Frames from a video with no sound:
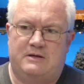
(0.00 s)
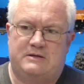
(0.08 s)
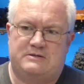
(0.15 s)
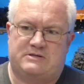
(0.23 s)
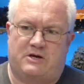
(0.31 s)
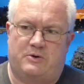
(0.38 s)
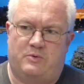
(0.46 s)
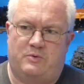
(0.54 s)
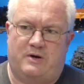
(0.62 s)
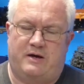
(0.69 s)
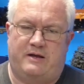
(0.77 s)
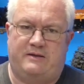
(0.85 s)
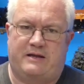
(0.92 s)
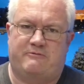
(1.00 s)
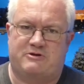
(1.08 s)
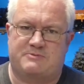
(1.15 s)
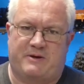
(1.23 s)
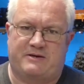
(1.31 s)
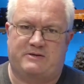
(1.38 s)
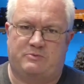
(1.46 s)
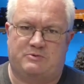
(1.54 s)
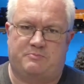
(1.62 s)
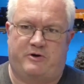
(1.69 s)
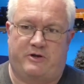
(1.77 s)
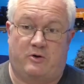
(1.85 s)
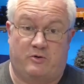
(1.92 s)
So in that respect it was
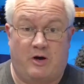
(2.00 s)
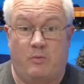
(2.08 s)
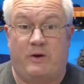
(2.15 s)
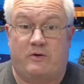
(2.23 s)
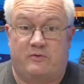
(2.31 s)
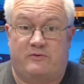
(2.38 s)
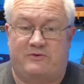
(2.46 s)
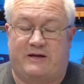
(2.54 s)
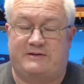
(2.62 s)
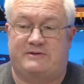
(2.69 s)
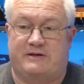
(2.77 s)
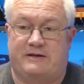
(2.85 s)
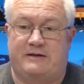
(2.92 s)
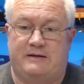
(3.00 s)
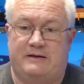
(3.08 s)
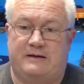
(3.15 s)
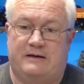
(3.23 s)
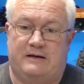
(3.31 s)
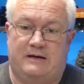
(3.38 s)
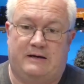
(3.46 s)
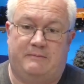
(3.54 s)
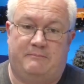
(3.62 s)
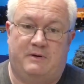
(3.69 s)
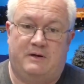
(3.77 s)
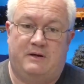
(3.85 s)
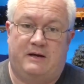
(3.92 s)
pretty good. I went on the Saturday,
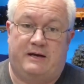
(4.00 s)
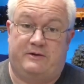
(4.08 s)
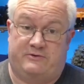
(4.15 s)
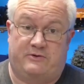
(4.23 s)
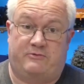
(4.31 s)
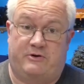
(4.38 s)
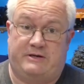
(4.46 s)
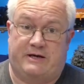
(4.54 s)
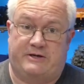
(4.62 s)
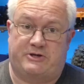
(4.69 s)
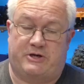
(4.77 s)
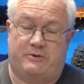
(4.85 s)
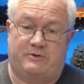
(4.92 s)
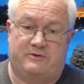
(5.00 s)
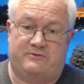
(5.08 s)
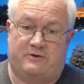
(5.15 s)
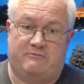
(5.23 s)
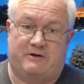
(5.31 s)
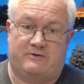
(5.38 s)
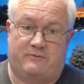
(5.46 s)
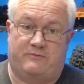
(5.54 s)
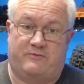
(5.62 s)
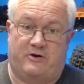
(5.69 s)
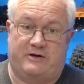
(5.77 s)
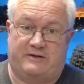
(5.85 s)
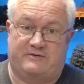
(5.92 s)
and it's a 3-day show this, so it runs on
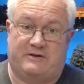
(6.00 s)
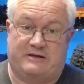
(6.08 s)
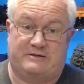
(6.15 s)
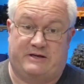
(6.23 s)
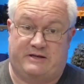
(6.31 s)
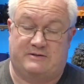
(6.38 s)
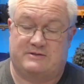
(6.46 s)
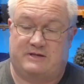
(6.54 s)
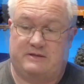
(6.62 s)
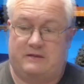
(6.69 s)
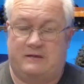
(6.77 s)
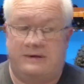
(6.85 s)
Friday, Saturday and Sunday.